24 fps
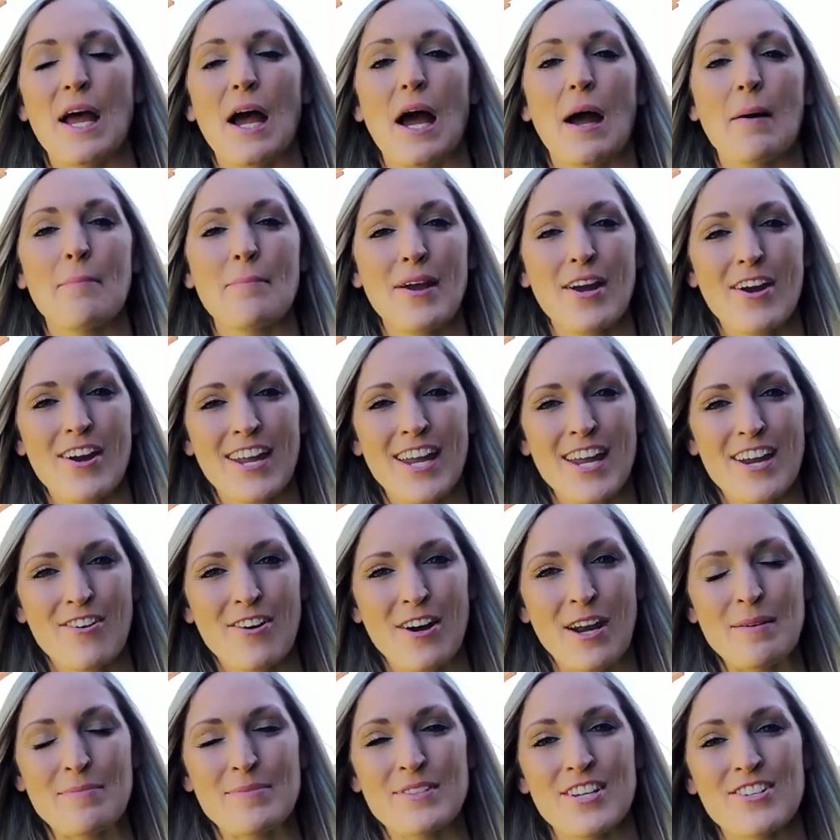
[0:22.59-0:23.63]
American
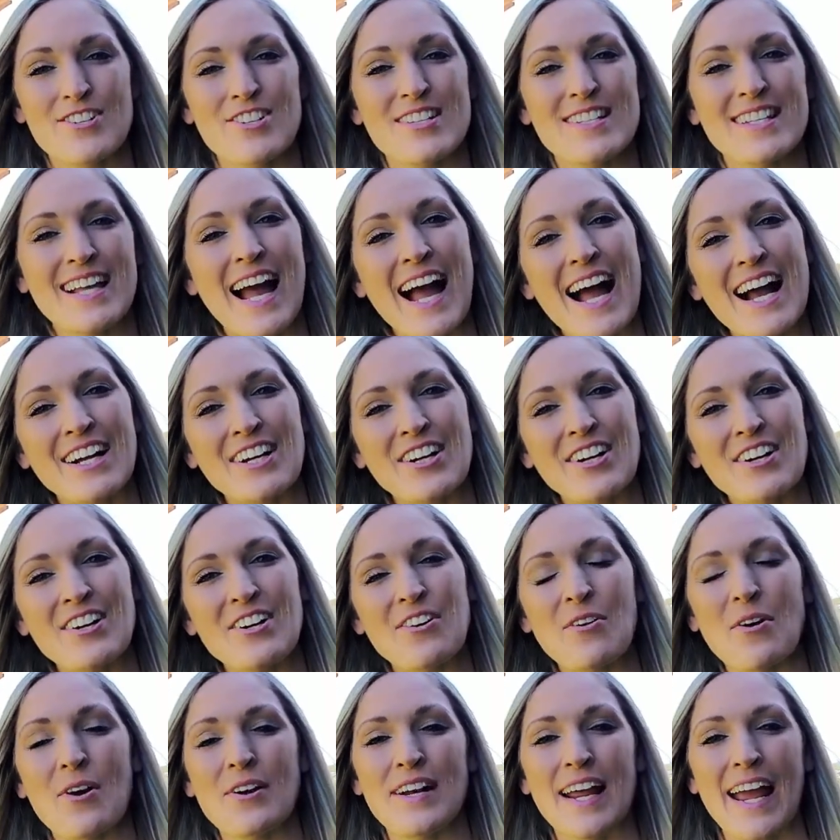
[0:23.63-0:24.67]
grapes such as
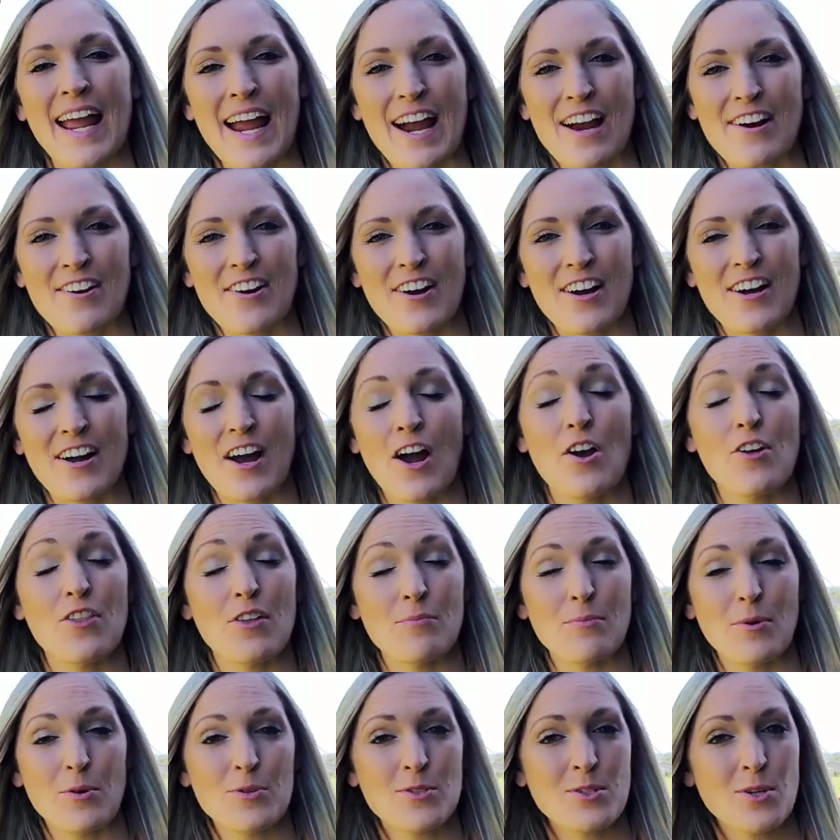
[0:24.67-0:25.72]
Concord or Niagara are the
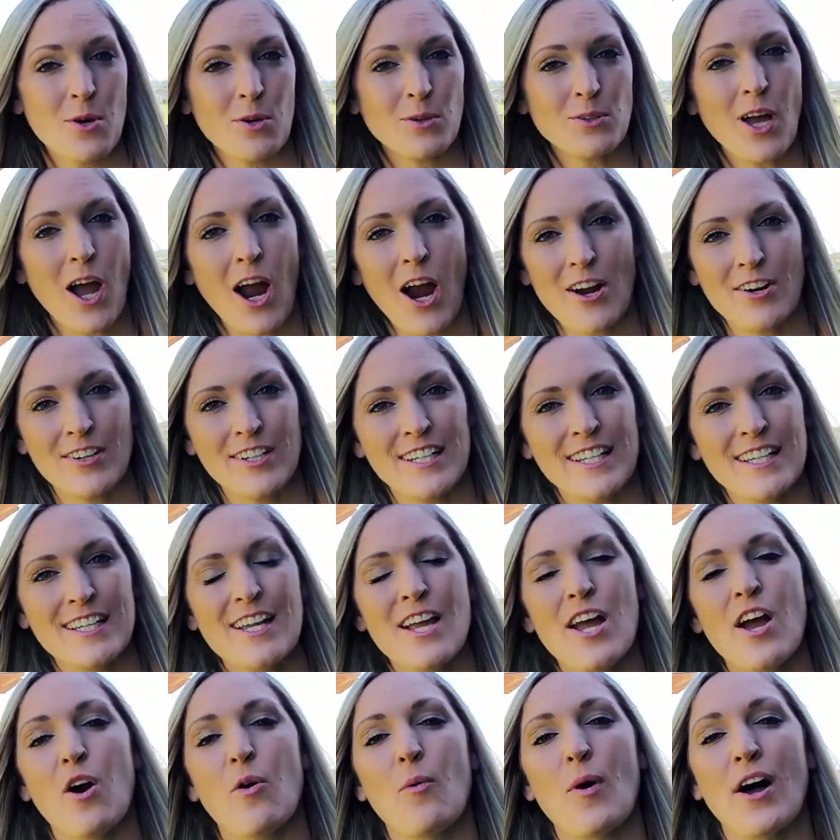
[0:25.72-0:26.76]
most cold hardy,
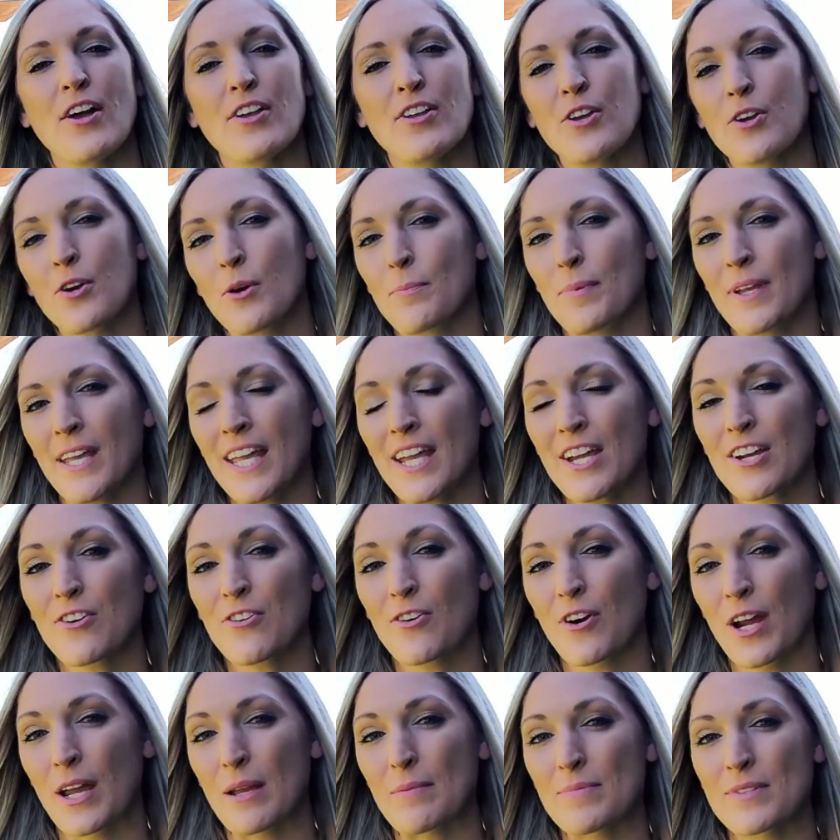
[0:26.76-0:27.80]
while European
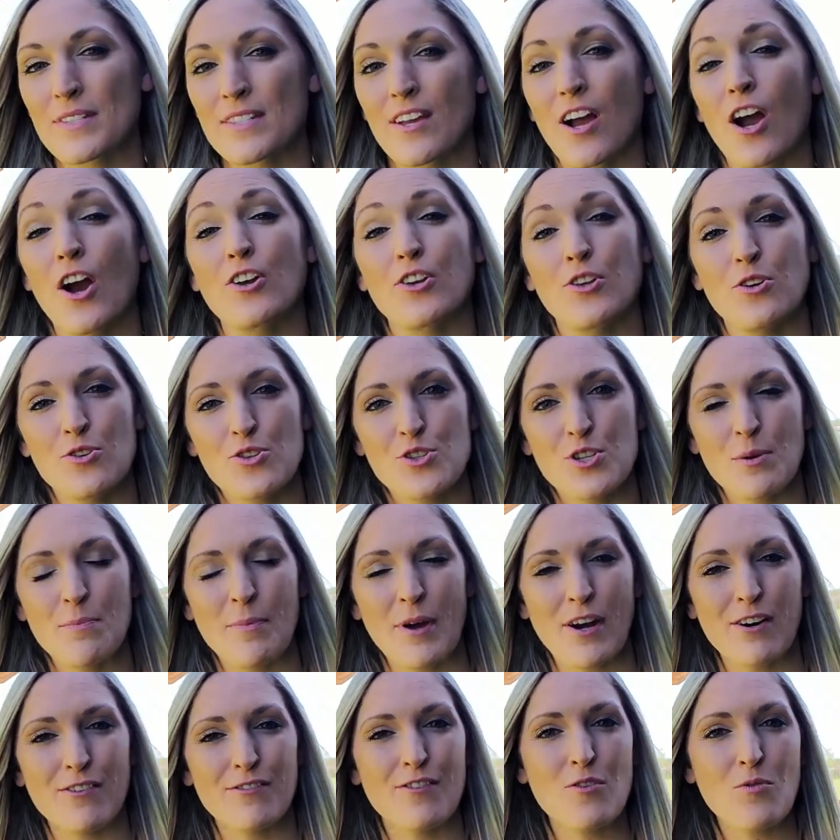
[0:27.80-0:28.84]
grapes are usually
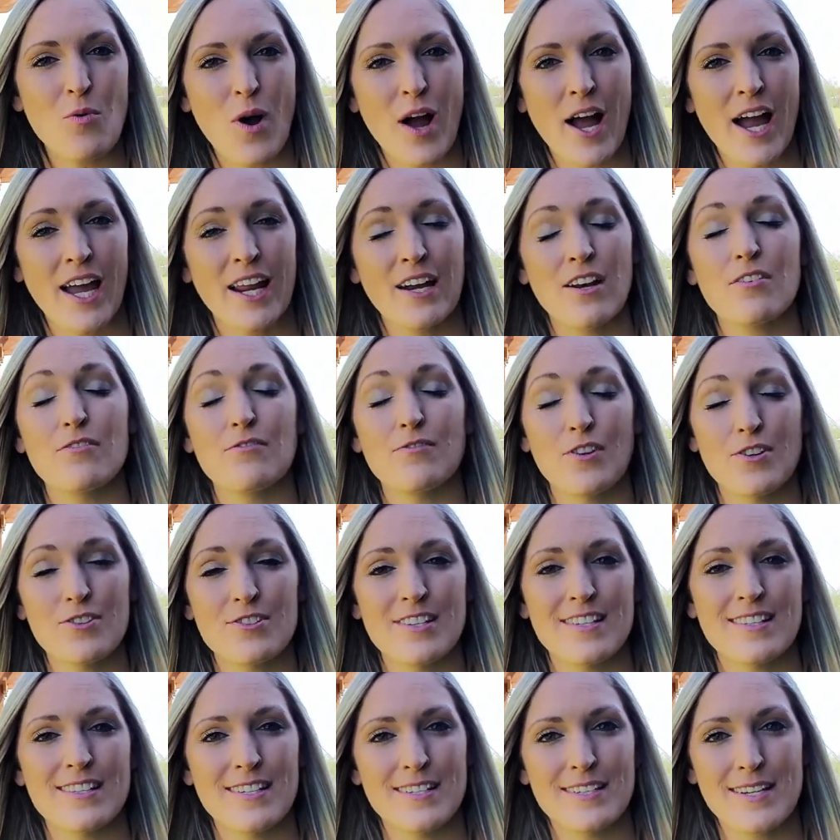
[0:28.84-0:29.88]
better for wine
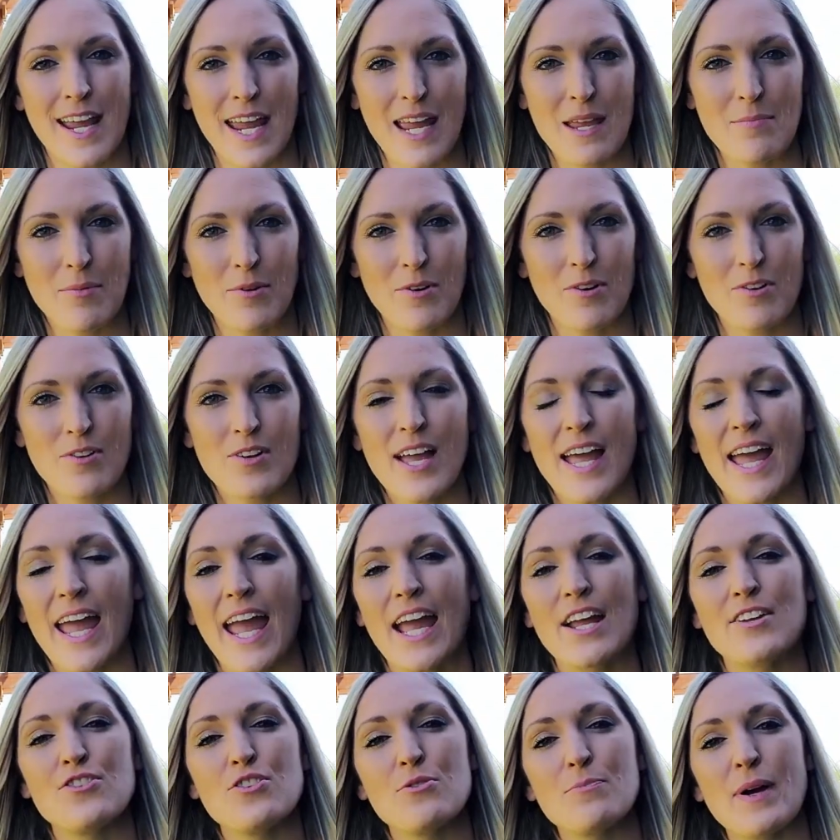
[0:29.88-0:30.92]
versus the table
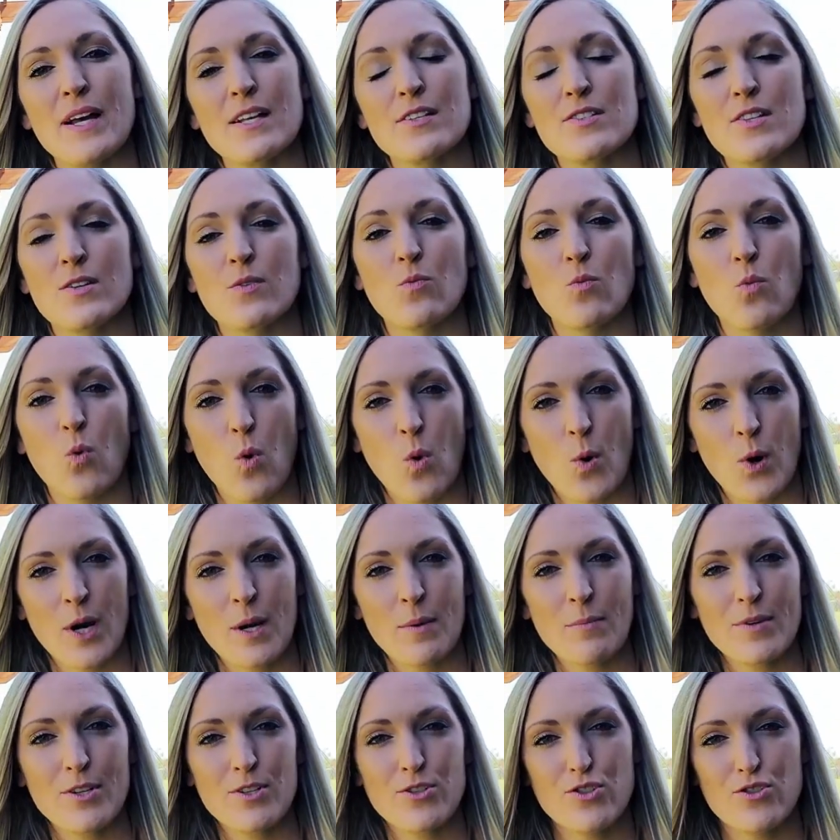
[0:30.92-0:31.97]
and do best in
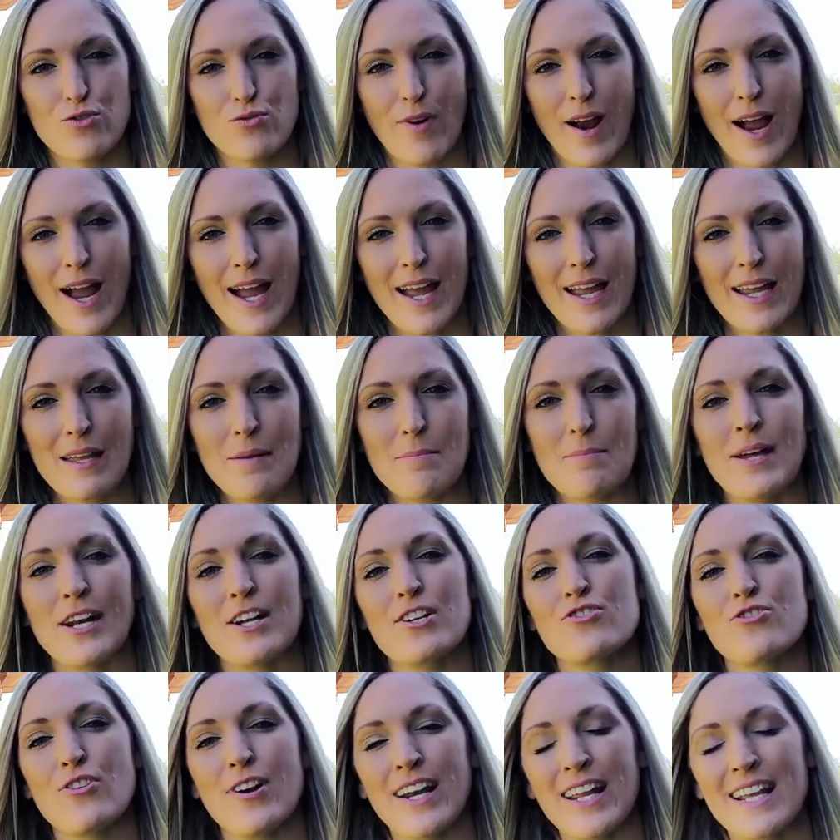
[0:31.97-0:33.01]
warm, dry,
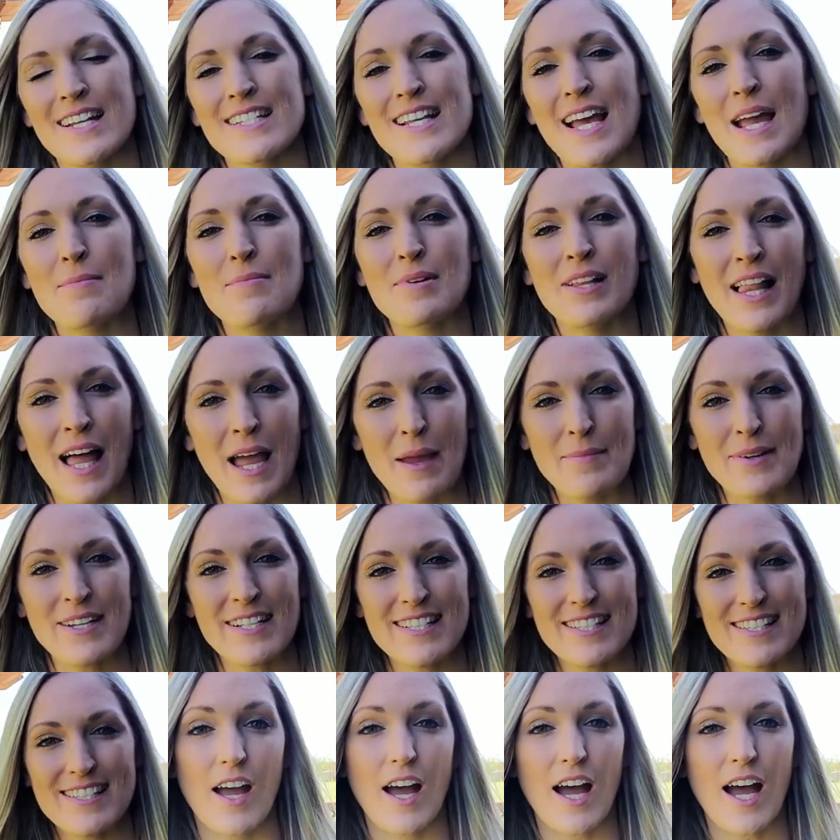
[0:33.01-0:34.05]
Mediterranean type
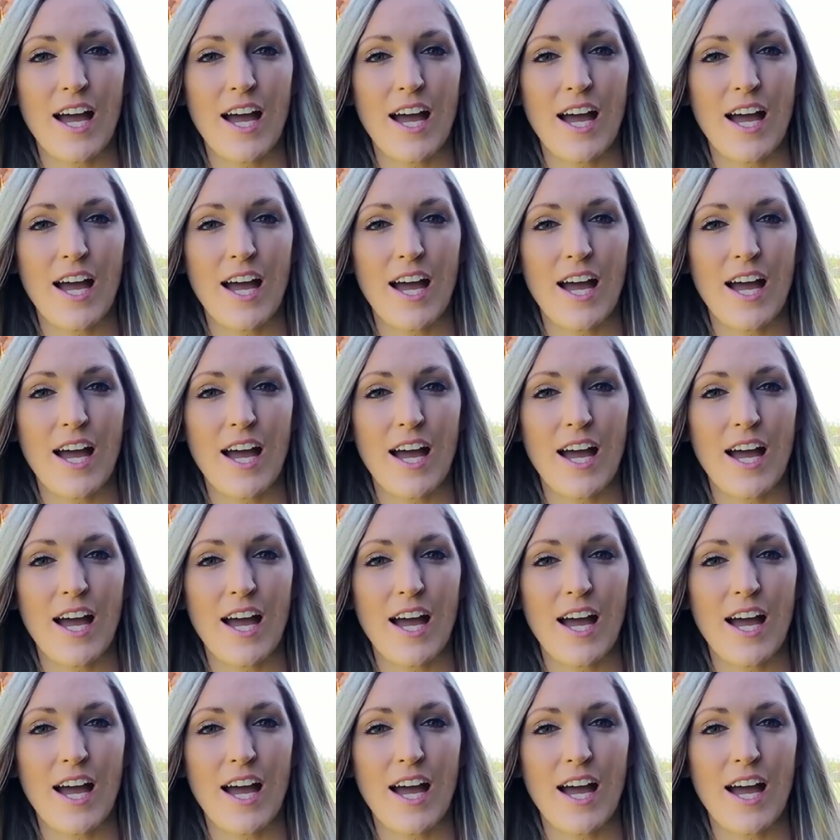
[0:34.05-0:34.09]
climates.